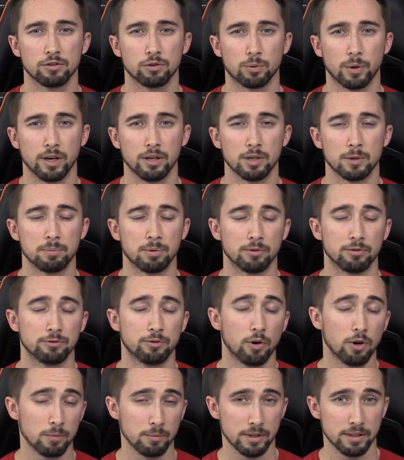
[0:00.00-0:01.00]
greater
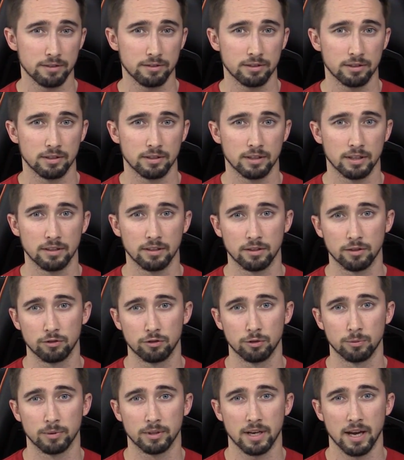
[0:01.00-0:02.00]
performance than the
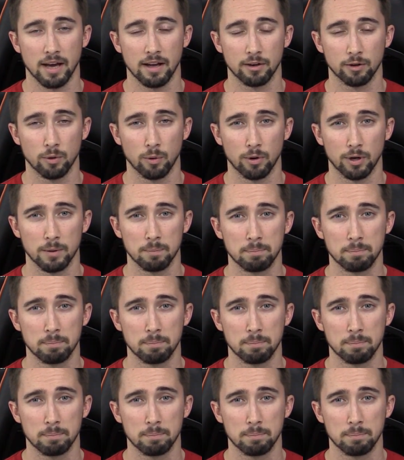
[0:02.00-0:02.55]
consumer category,